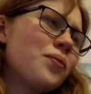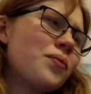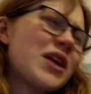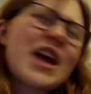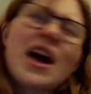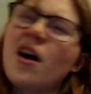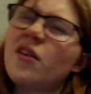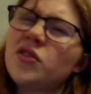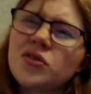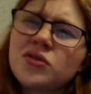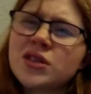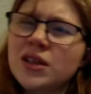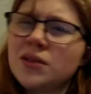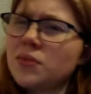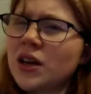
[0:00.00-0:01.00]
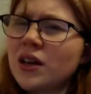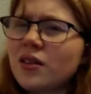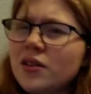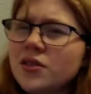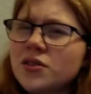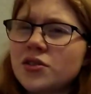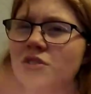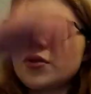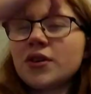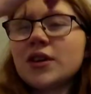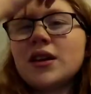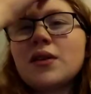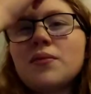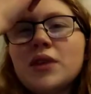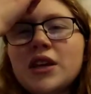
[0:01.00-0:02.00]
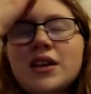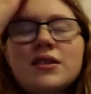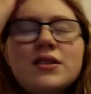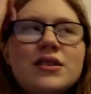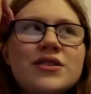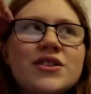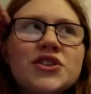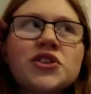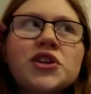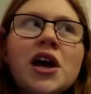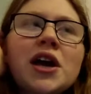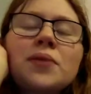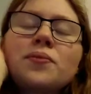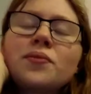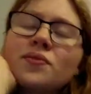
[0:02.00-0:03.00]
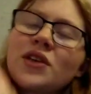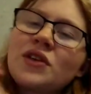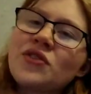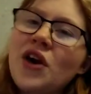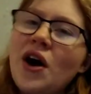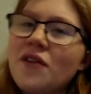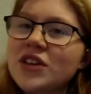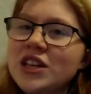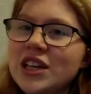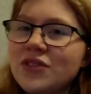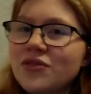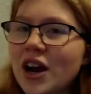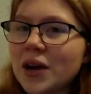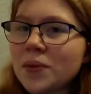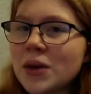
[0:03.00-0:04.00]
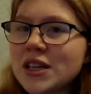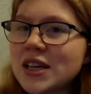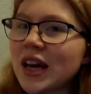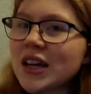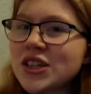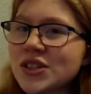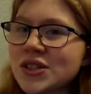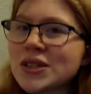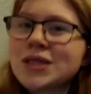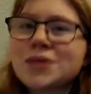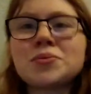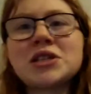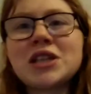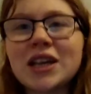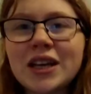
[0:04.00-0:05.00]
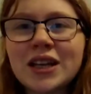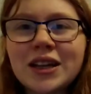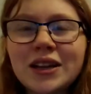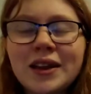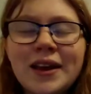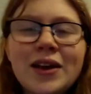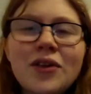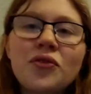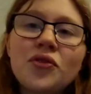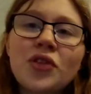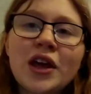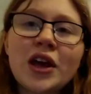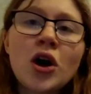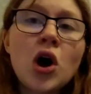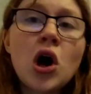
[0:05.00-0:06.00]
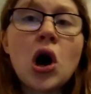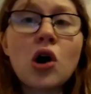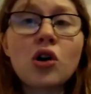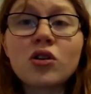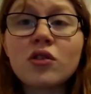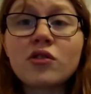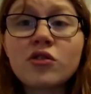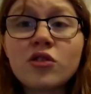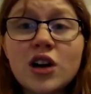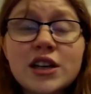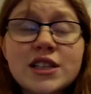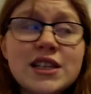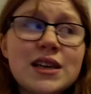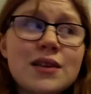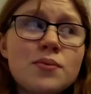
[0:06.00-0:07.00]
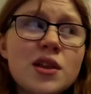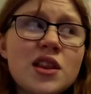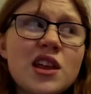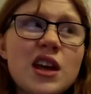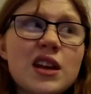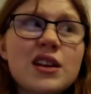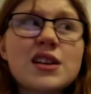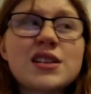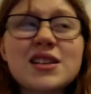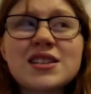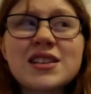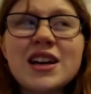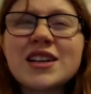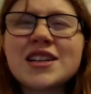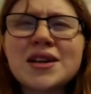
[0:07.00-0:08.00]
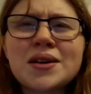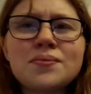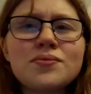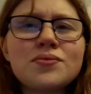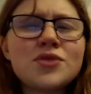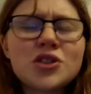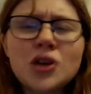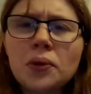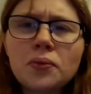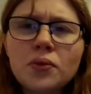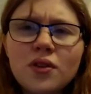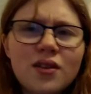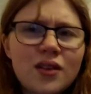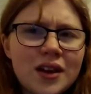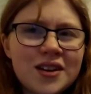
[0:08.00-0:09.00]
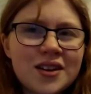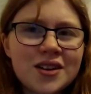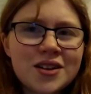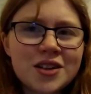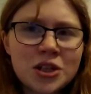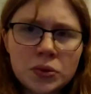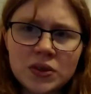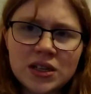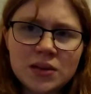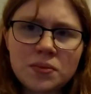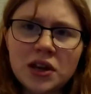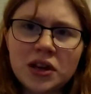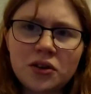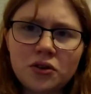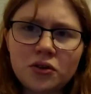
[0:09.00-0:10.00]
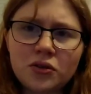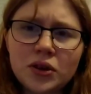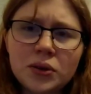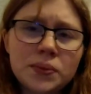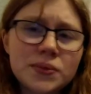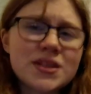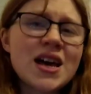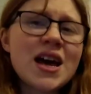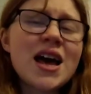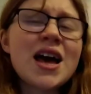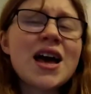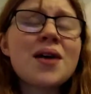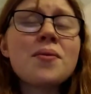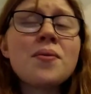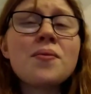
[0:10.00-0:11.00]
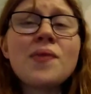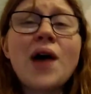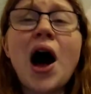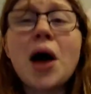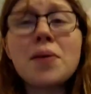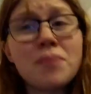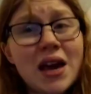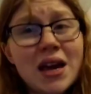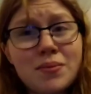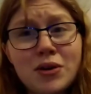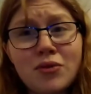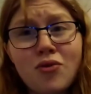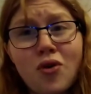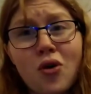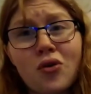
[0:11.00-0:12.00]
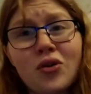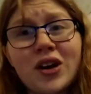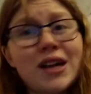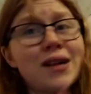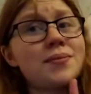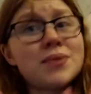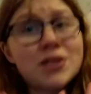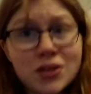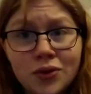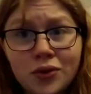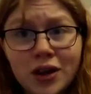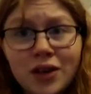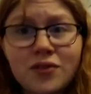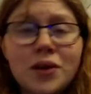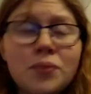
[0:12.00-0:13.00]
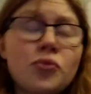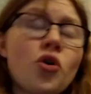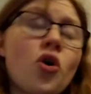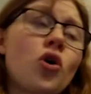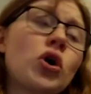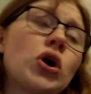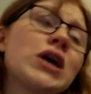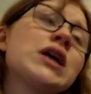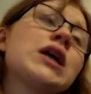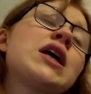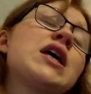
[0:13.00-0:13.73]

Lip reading: But yeah, I've not seen many things of Joanna Lumley, and it's a shame. If you have any recommendations, particularly of the horror variety, but then as I said, I don't think she was in many horror films. I may be wrong. I'm sorry if I'm wrong.